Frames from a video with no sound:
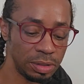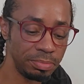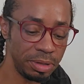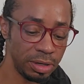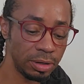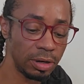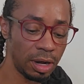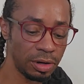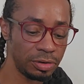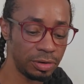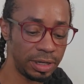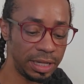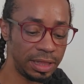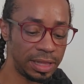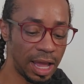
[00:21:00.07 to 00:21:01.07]
mirror
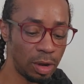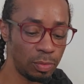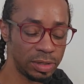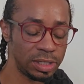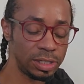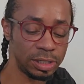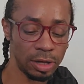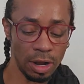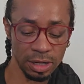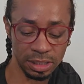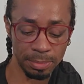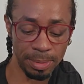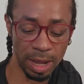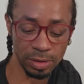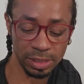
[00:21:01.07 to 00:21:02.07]
underneath that, which talks
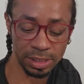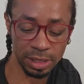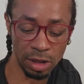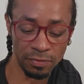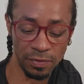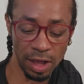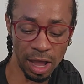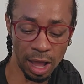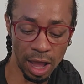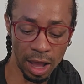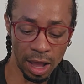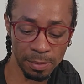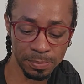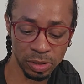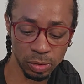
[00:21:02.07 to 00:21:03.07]
about
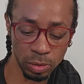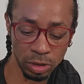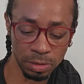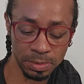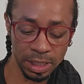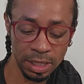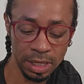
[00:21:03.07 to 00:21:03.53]
self-absorbed,